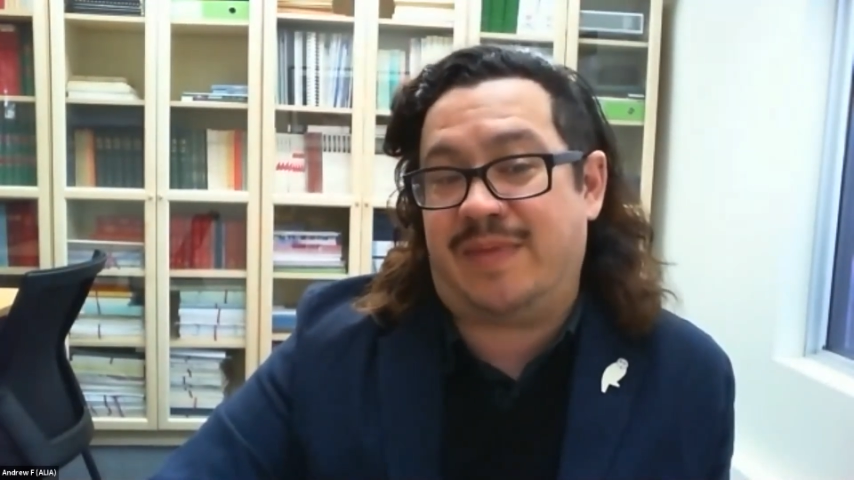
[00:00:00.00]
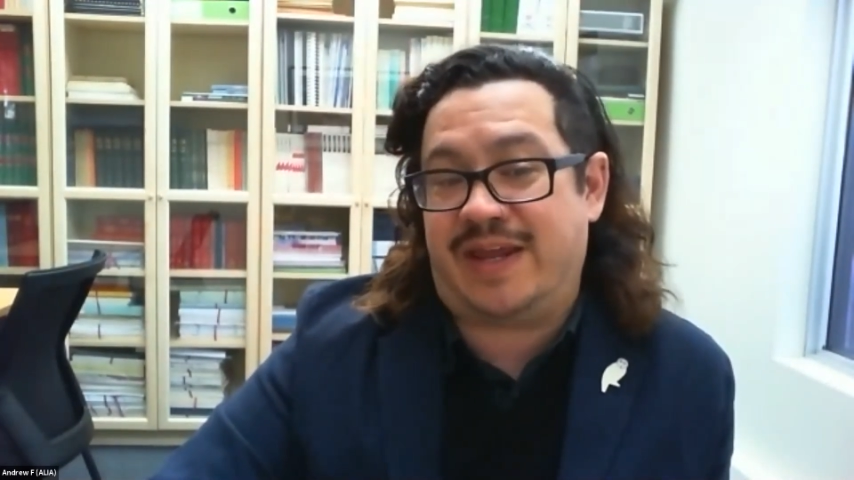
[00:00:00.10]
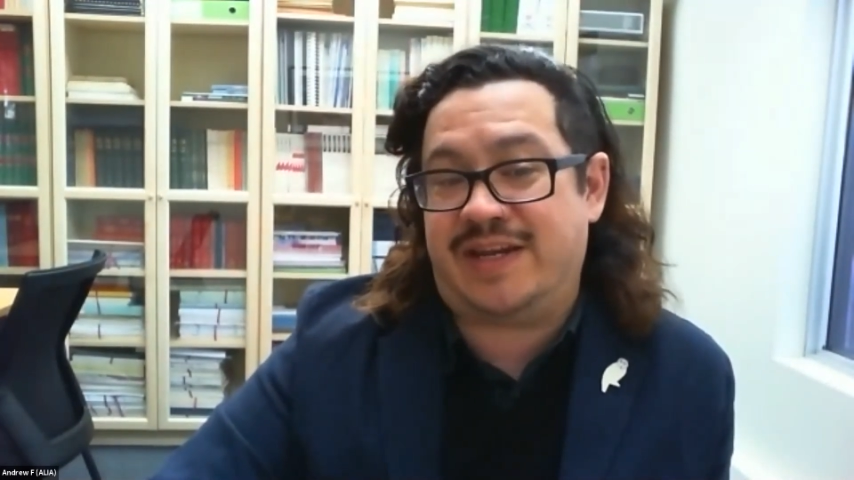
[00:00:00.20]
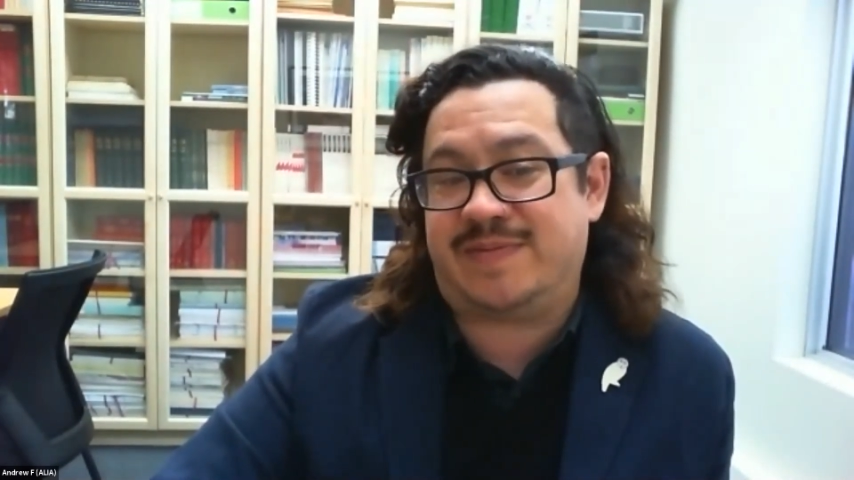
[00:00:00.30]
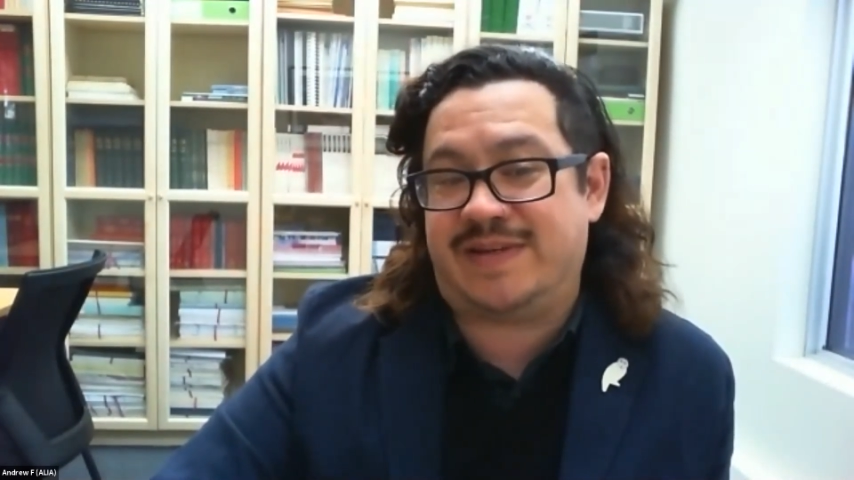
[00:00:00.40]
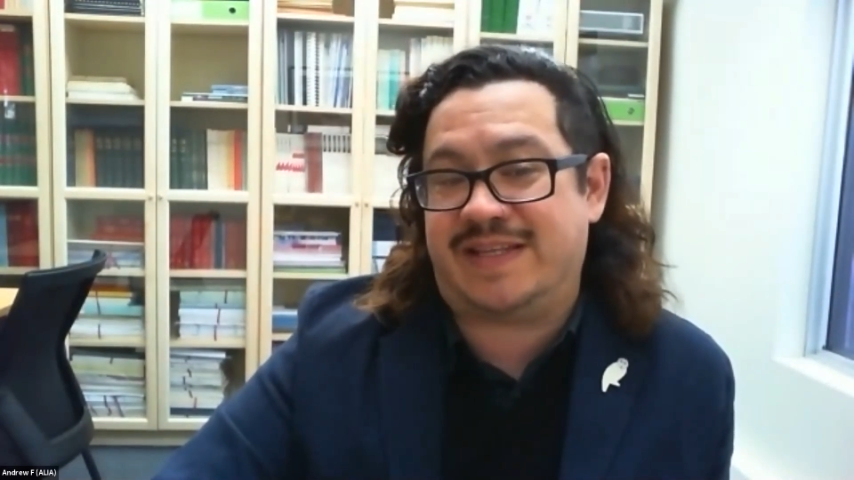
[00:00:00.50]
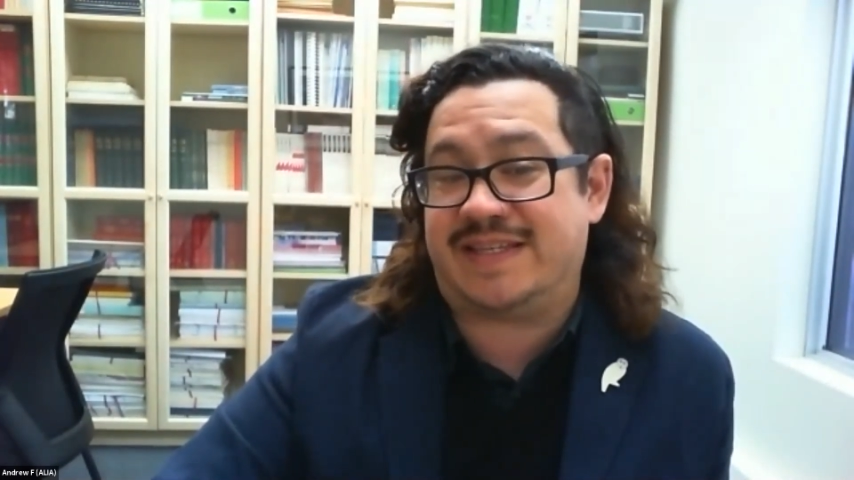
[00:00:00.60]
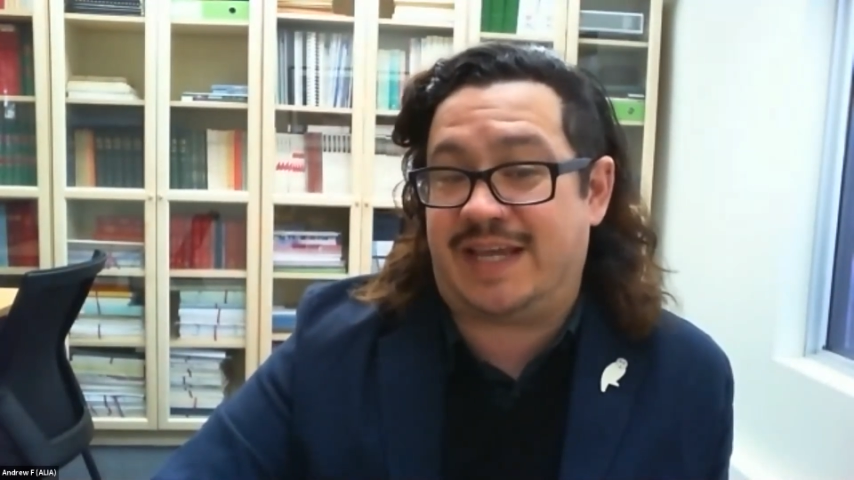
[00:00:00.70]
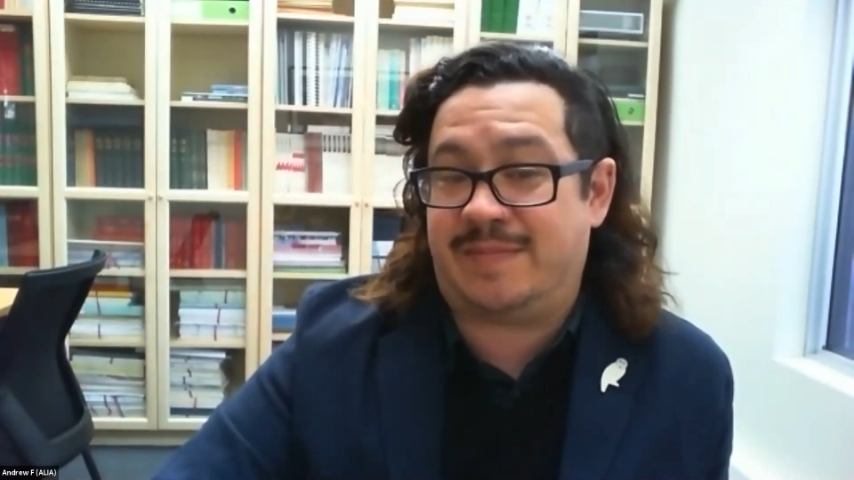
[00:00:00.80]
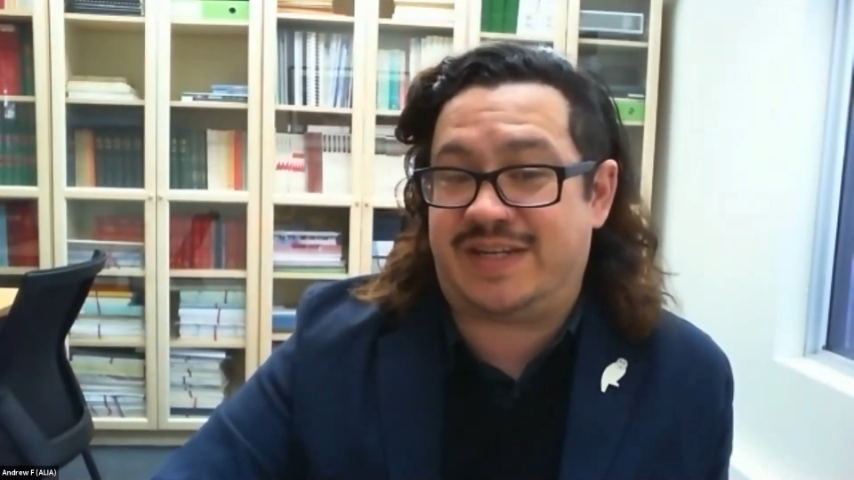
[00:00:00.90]
Management and
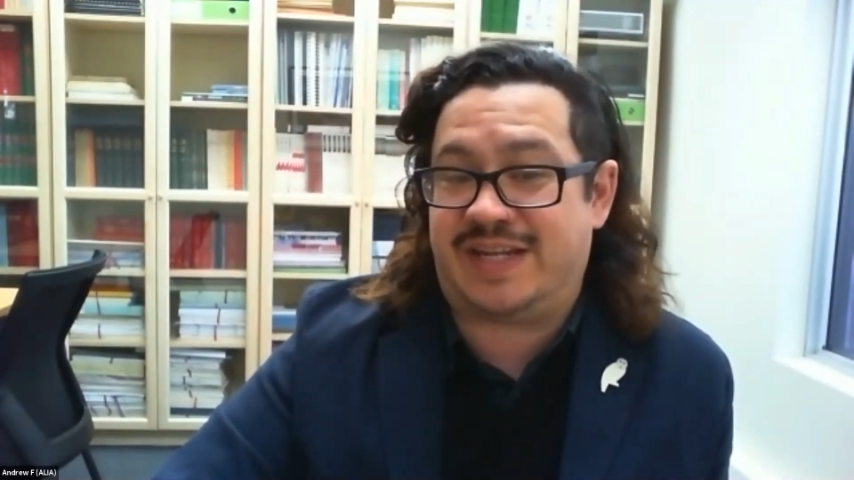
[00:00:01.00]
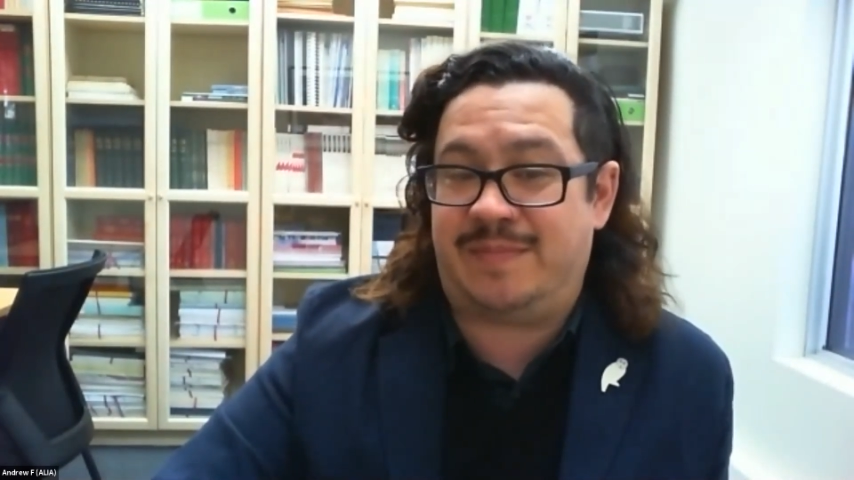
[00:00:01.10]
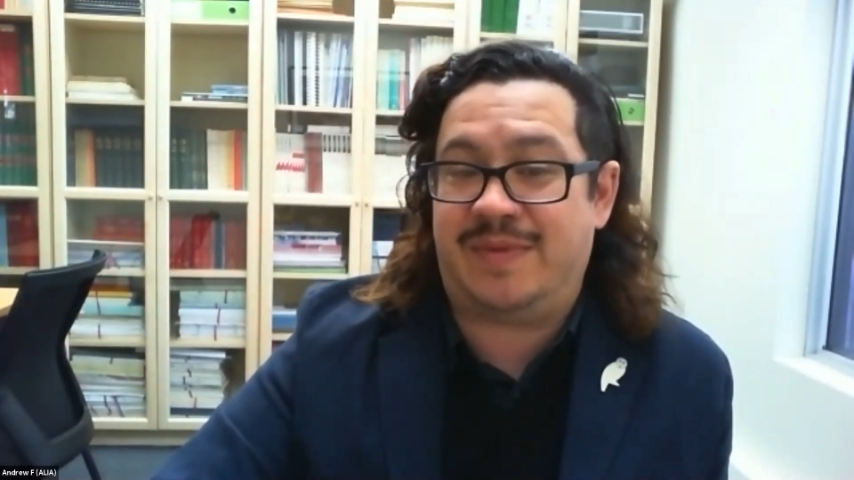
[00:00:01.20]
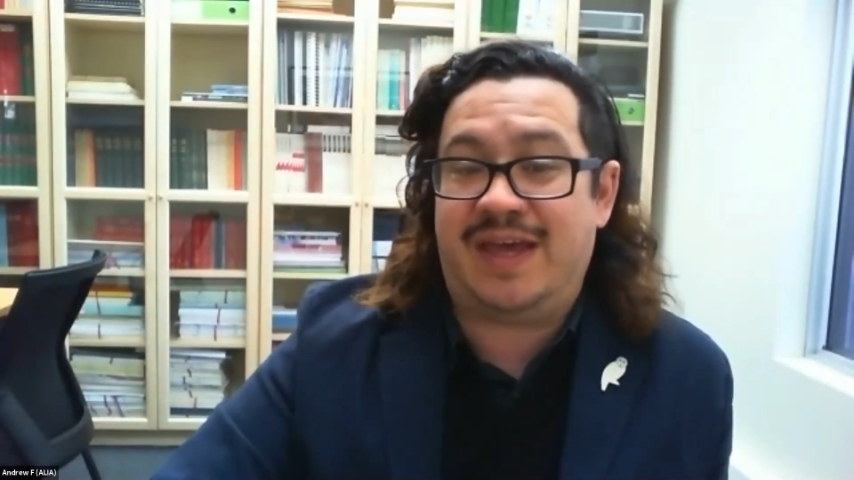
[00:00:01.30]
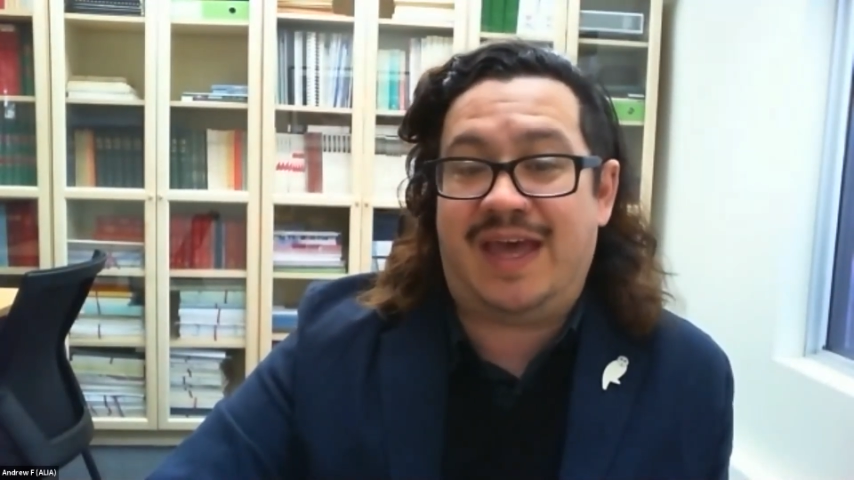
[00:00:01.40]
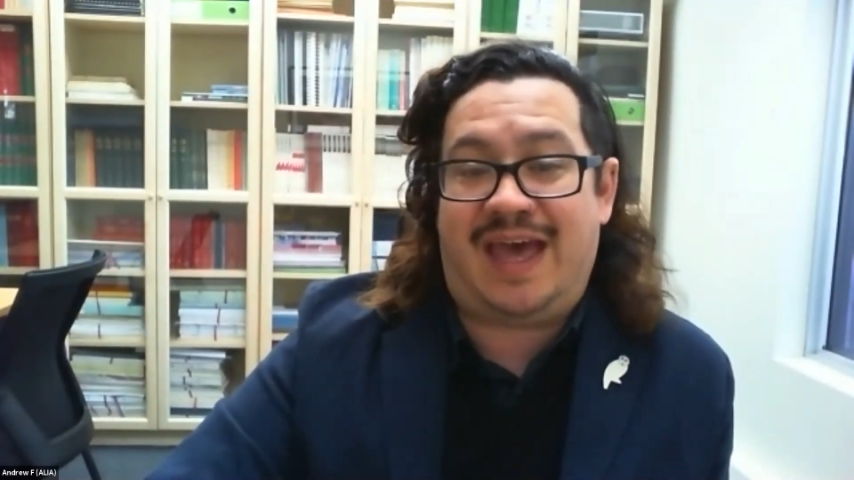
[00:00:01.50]
STEM team